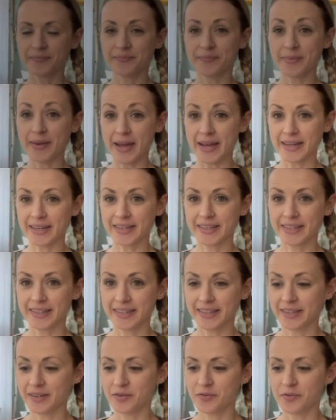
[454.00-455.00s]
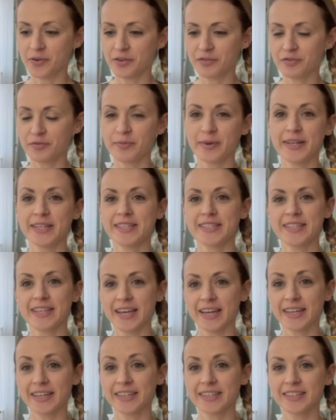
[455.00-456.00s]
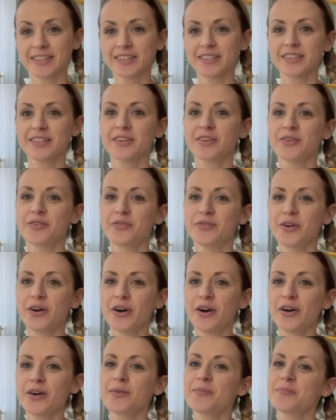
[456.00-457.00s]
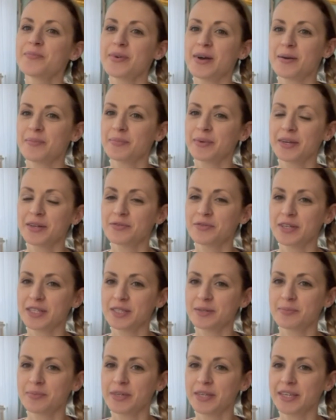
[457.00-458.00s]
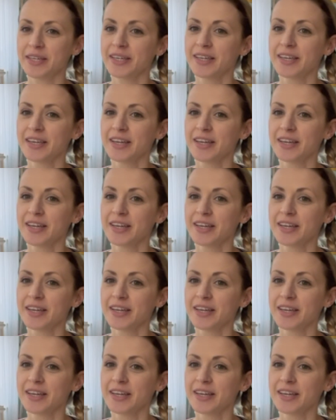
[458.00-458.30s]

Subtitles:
back with my second raw pumpkin recipe